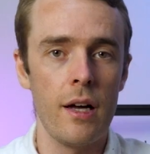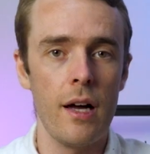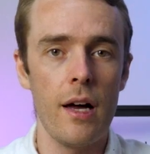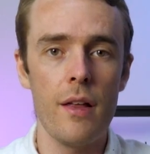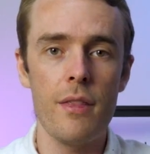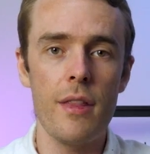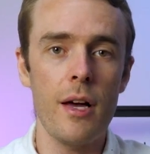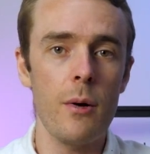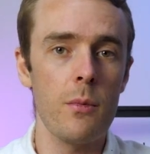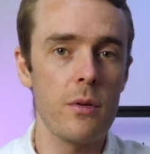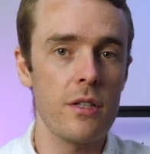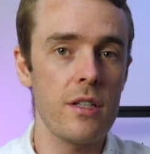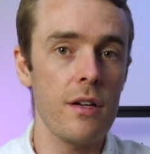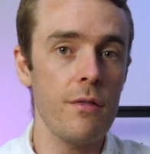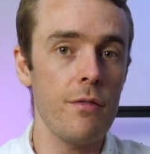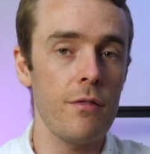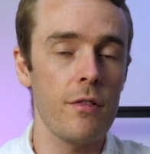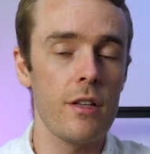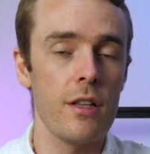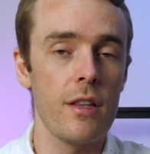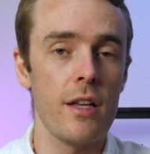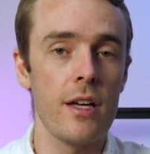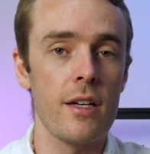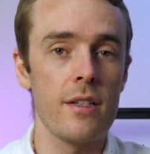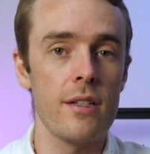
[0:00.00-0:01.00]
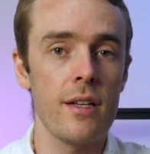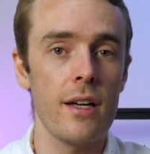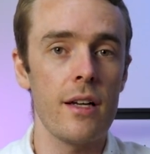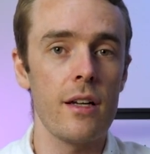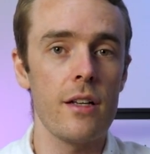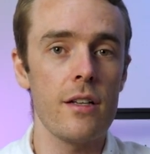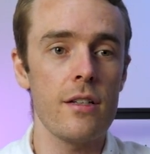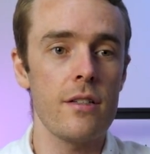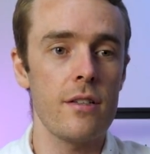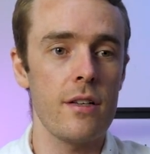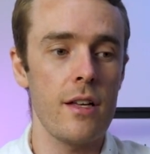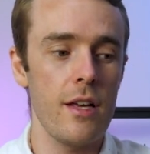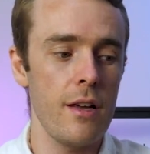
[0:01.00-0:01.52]
And that would definitely then tell
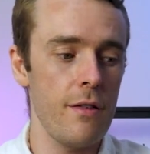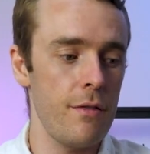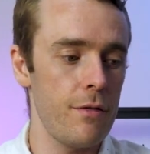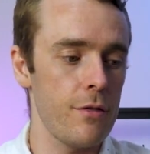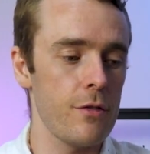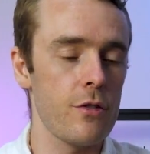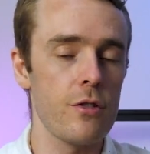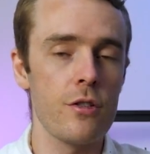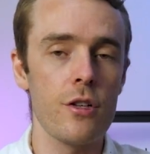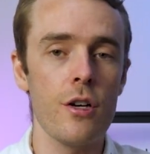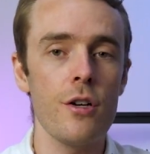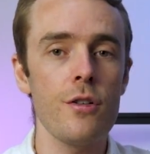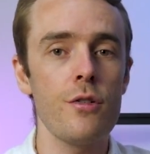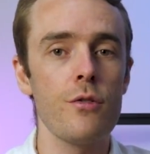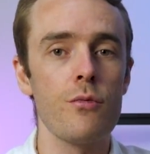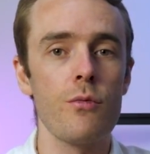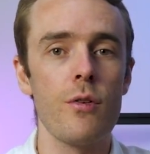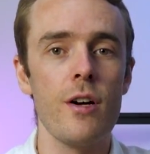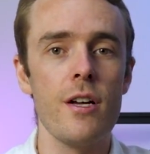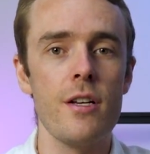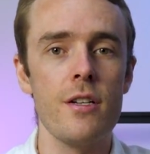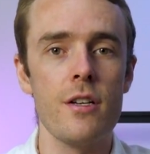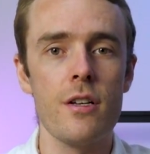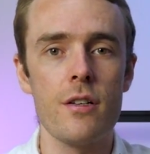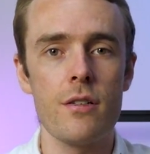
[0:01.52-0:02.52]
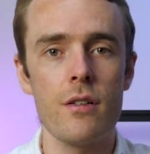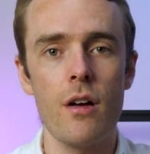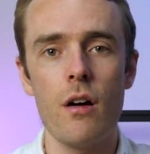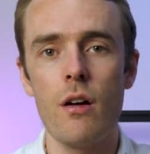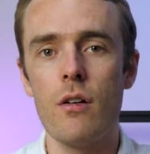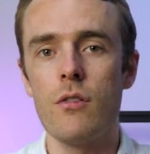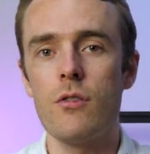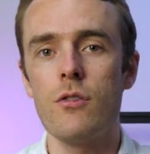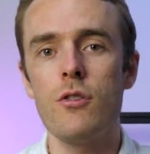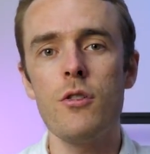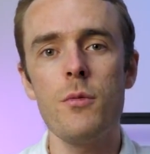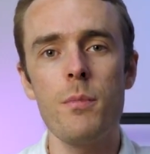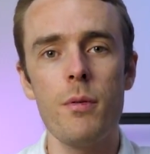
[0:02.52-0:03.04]
us if certain ranges
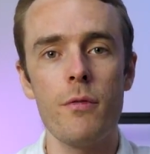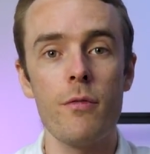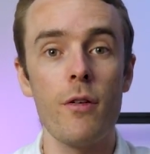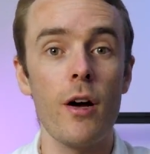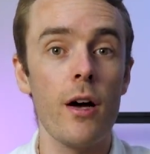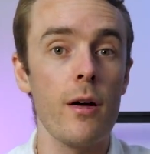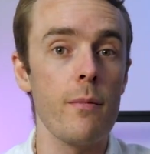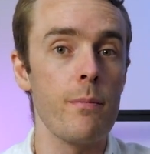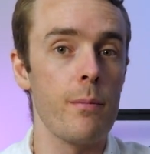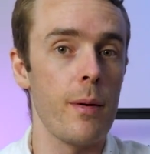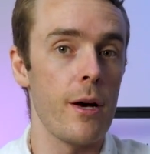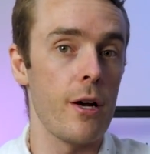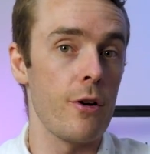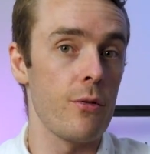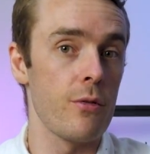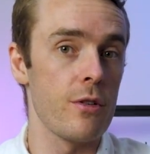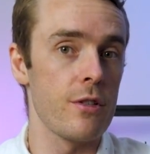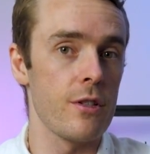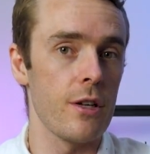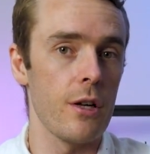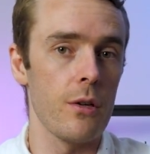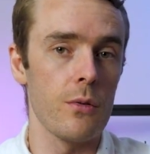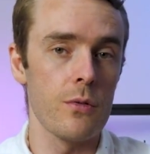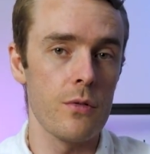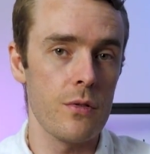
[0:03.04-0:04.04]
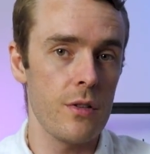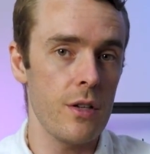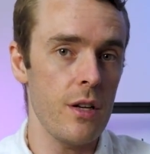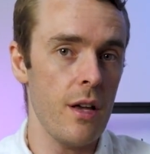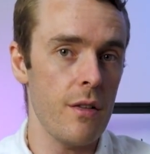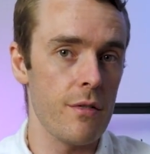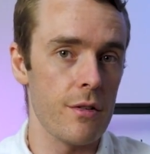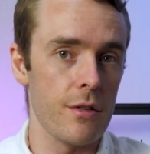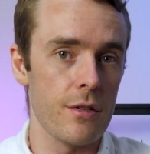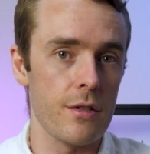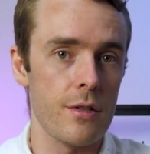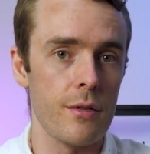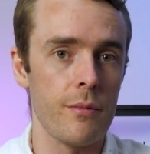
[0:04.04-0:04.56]
do provide better results than
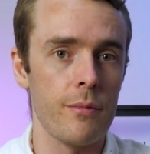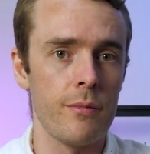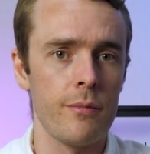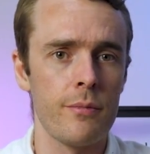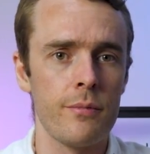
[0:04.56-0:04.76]
others.